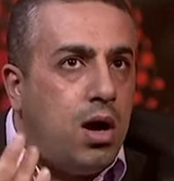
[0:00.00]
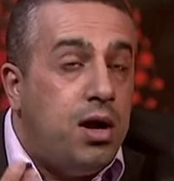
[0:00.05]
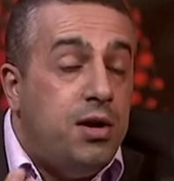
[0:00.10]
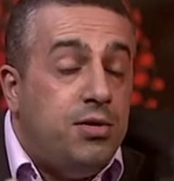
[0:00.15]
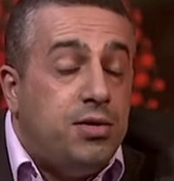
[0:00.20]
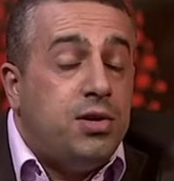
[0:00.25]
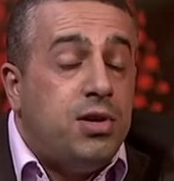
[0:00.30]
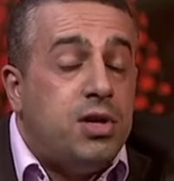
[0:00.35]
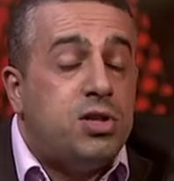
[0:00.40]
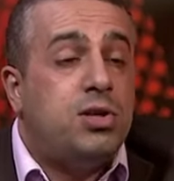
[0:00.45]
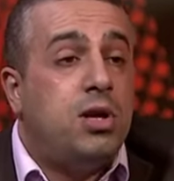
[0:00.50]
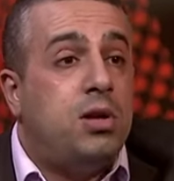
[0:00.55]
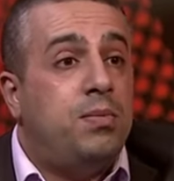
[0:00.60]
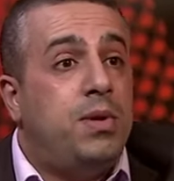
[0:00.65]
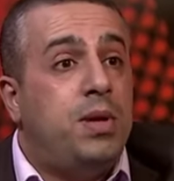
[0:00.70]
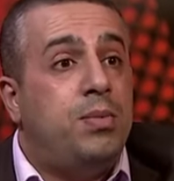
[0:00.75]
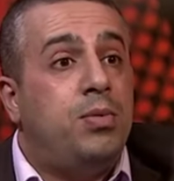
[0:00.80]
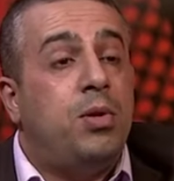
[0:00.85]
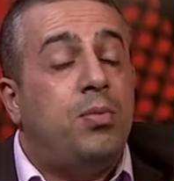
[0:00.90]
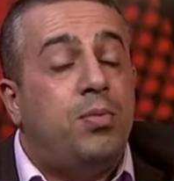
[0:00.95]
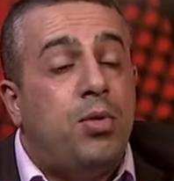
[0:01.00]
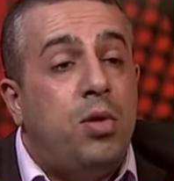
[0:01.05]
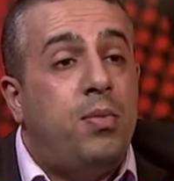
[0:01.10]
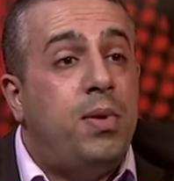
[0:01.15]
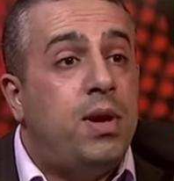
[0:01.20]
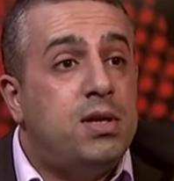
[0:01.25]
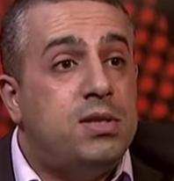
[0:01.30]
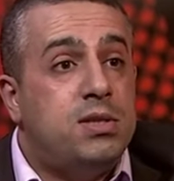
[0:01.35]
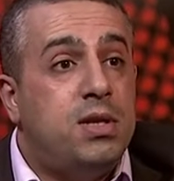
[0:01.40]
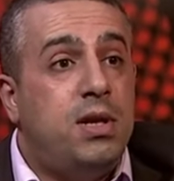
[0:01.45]
international people,
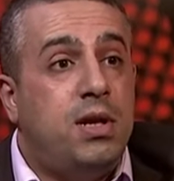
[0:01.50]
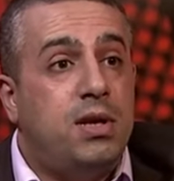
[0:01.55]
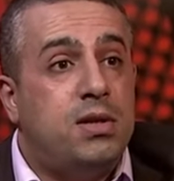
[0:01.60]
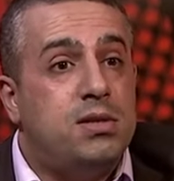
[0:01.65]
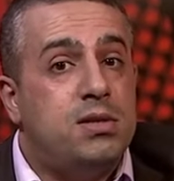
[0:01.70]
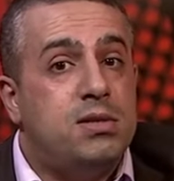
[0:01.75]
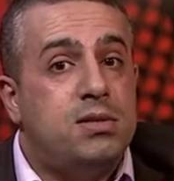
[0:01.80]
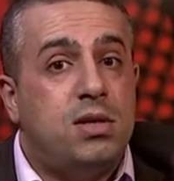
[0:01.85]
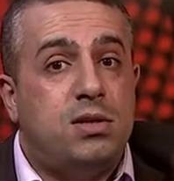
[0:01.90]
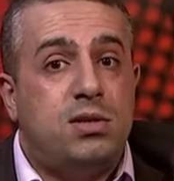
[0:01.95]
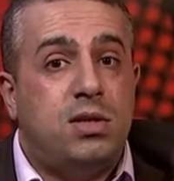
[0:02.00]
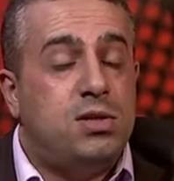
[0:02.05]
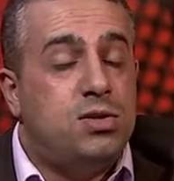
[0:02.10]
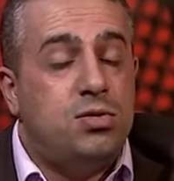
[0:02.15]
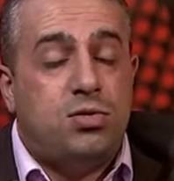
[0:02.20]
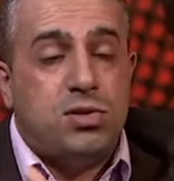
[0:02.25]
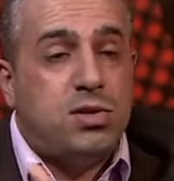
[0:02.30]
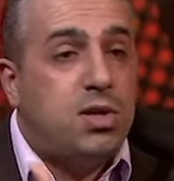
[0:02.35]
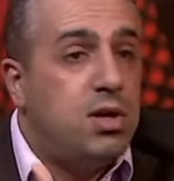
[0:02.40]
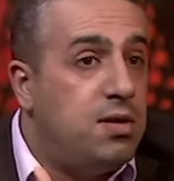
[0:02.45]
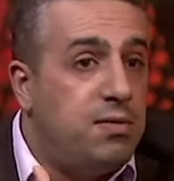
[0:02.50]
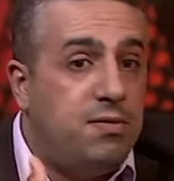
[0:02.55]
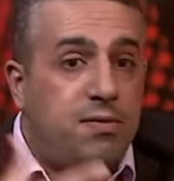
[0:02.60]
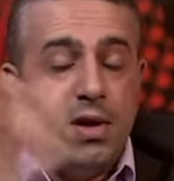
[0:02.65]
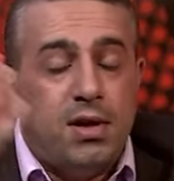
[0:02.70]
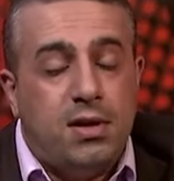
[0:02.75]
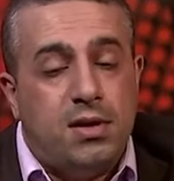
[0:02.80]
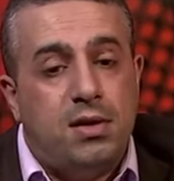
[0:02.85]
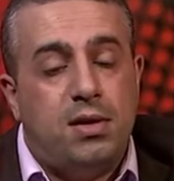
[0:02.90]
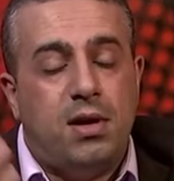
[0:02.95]
pro-Palestinians, such as yourself
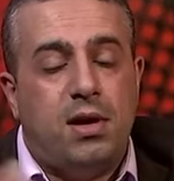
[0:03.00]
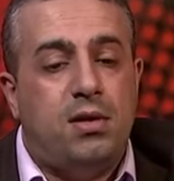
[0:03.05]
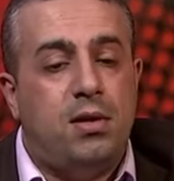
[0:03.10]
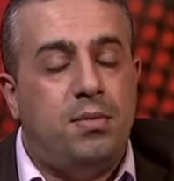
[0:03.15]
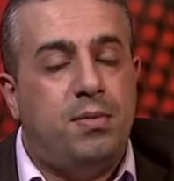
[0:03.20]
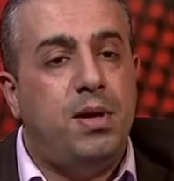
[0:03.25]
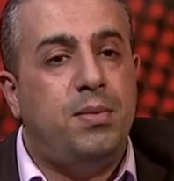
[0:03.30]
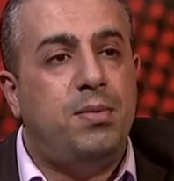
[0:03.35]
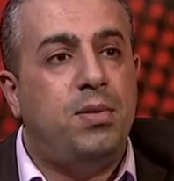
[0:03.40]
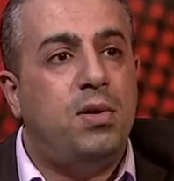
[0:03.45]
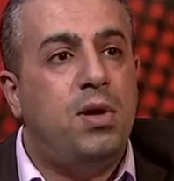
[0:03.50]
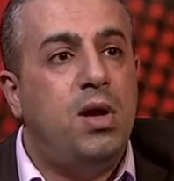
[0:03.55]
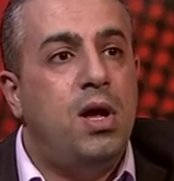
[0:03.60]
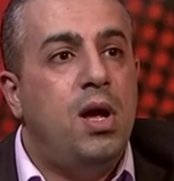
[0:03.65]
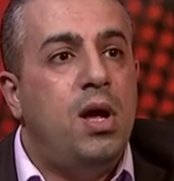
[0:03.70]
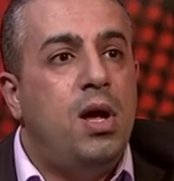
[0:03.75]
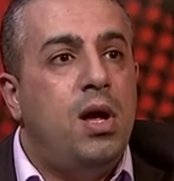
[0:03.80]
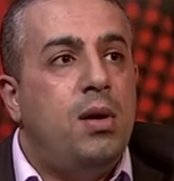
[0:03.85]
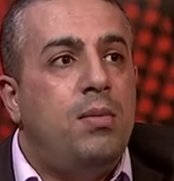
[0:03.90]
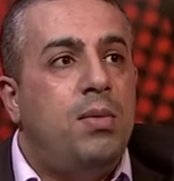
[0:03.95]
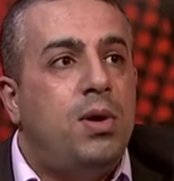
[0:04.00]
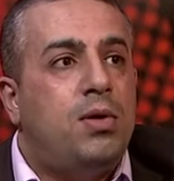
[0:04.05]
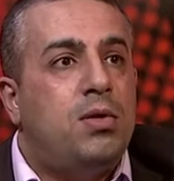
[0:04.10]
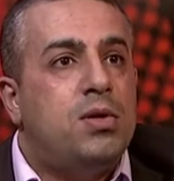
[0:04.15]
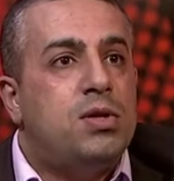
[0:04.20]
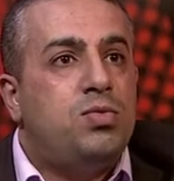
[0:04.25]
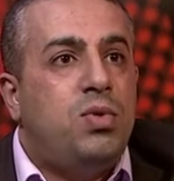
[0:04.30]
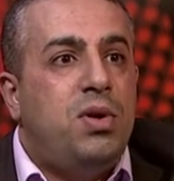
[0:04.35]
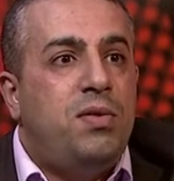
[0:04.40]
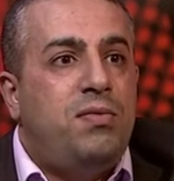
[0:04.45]
and other people,
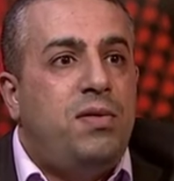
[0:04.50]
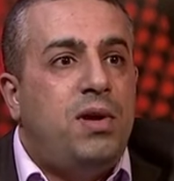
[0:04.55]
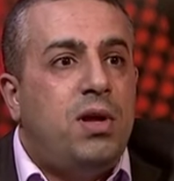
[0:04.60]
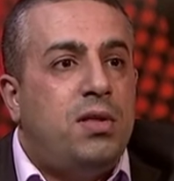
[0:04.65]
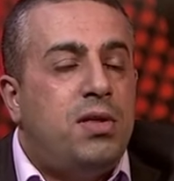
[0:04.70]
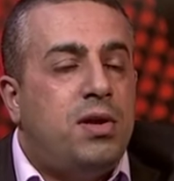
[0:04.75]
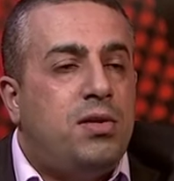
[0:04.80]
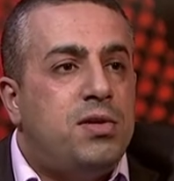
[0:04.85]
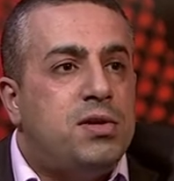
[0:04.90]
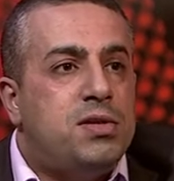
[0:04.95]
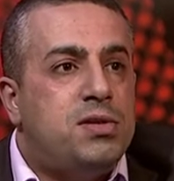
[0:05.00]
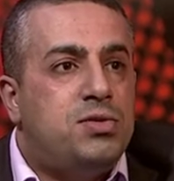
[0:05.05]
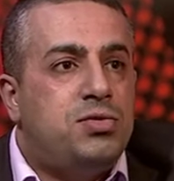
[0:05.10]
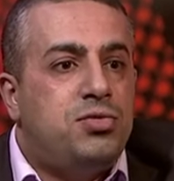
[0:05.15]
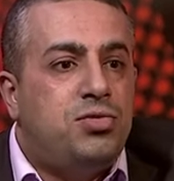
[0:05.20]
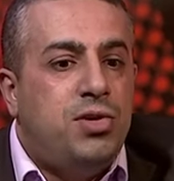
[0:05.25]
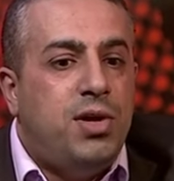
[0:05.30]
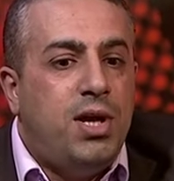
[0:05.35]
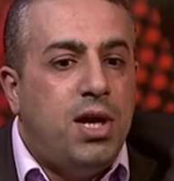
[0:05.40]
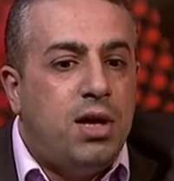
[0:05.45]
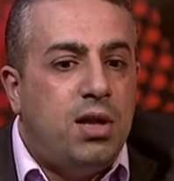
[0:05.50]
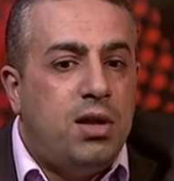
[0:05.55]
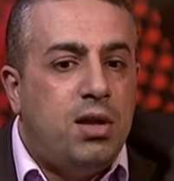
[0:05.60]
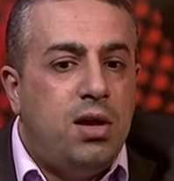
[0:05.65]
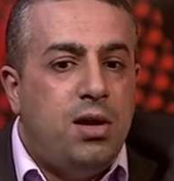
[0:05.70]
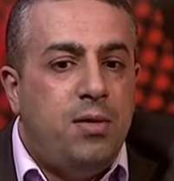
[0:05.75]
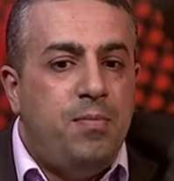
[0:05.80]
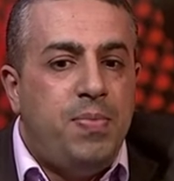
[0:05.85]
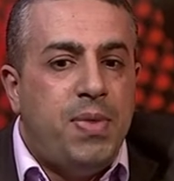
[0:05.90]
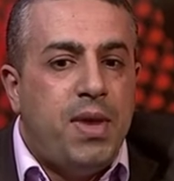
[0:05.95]
because we feel there is real
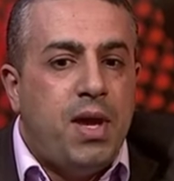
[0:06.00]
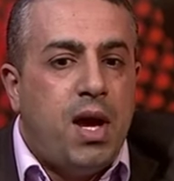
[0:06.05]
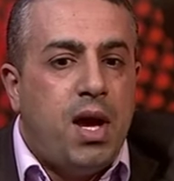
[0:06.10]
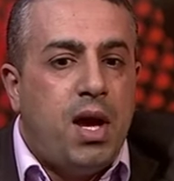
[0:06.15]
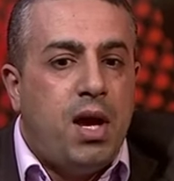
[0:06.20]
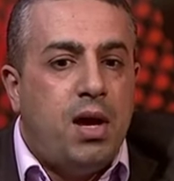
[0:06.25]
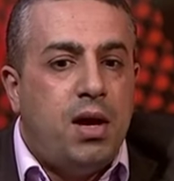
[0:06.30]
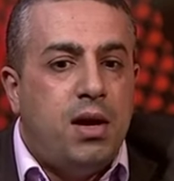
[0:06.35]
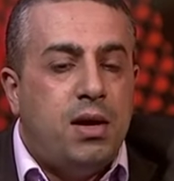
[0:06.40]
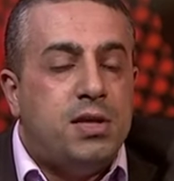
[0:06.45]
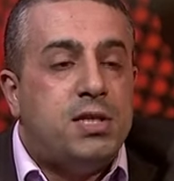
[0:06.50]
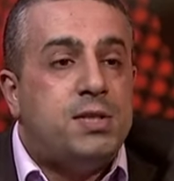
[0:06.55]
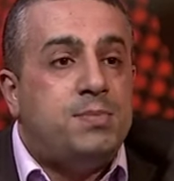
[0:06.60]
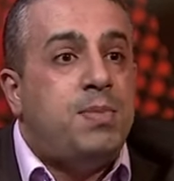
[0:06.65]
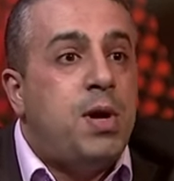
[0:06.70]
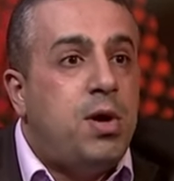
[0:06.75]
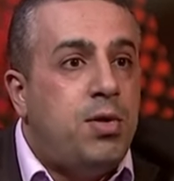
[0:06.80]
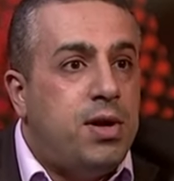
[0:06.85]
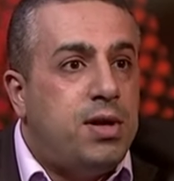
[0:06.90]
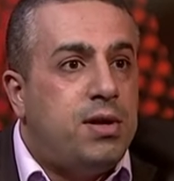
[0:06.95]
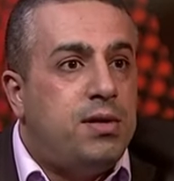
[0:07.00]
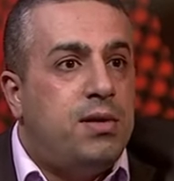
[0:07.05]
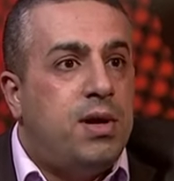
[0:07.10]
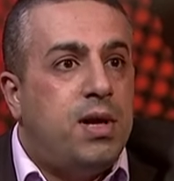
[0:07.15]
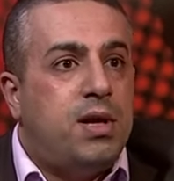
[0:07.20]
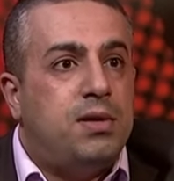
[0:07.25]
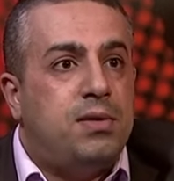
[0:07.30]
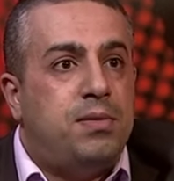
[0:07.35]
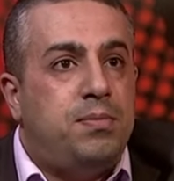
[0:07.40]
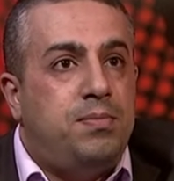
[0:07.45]
spirit
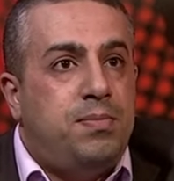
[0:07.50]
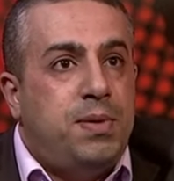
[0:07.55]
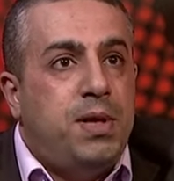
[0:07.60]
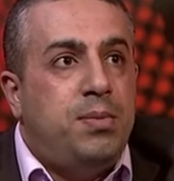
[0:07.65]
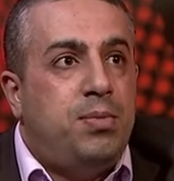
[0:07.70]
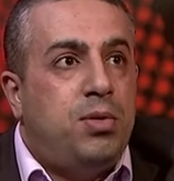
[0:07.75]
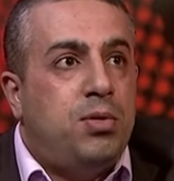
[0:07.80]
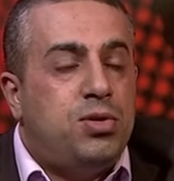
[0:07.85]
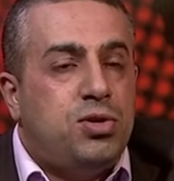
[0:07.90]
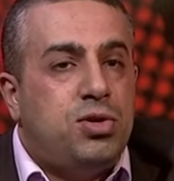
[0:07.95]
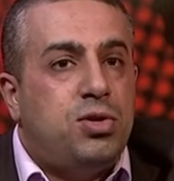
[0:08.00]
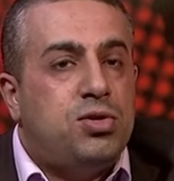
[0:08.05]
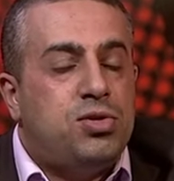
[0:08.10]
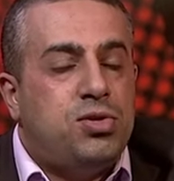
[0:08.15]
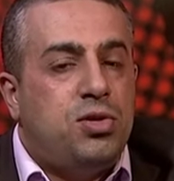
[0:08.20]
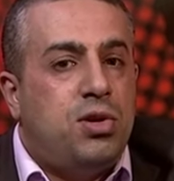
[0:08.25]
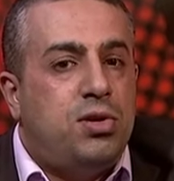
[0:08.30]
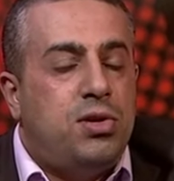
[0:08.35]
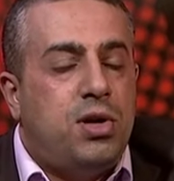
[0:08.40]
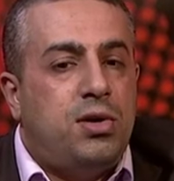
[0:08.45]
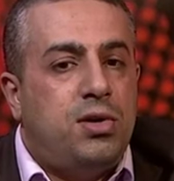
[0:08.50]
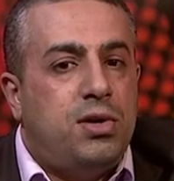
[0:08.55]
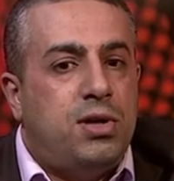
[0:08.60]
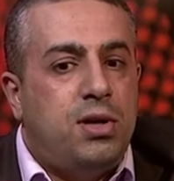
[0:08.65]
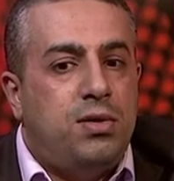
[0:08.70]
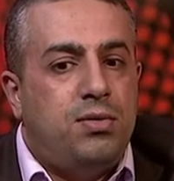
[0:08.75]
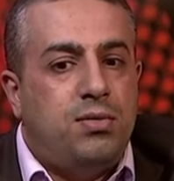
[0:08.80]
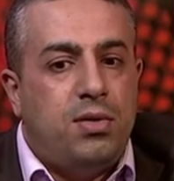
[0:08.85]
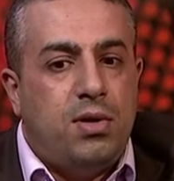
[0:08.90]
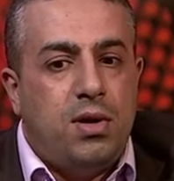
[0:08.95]
that people show
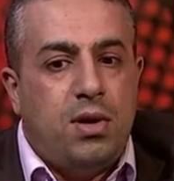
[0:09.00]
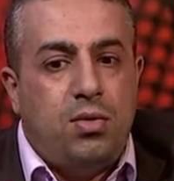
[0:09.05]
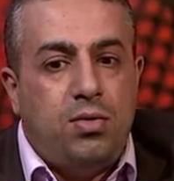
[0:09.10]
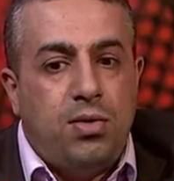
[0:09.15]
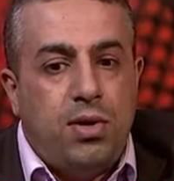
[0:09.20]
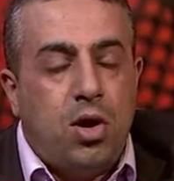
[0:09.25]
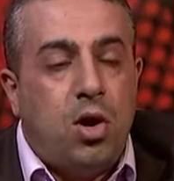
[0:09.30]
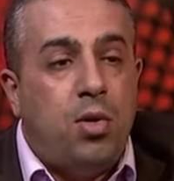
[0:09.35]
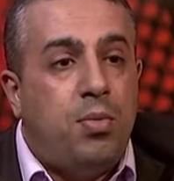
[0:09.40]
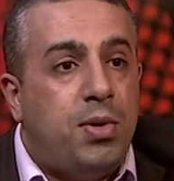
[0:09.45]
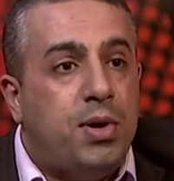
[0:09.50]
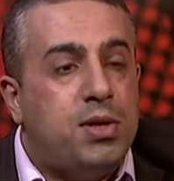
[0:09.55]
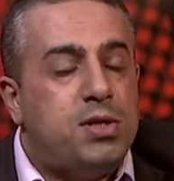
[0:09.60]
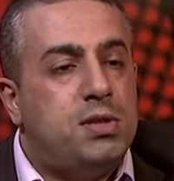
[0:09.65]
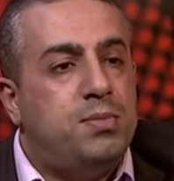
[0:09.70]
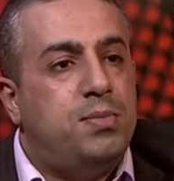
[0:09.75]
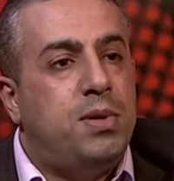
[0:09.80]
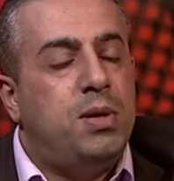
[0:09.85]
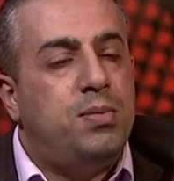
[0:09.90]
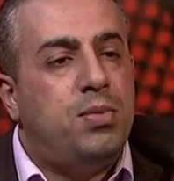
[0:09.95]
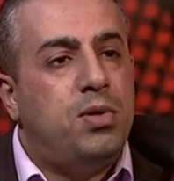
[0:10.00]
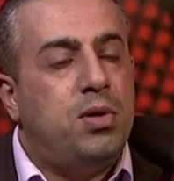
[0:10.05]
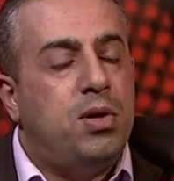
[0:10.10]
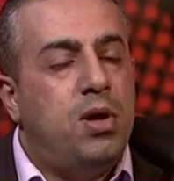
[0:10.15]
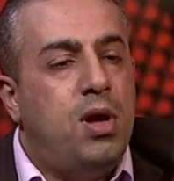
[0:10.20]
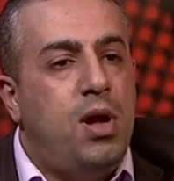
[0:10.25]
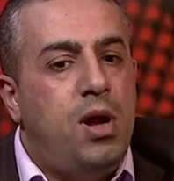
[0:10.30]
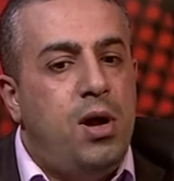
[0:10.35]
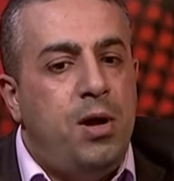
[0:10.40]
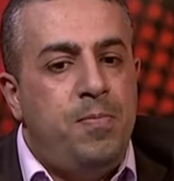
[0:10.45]
solidarity with the oppressed people.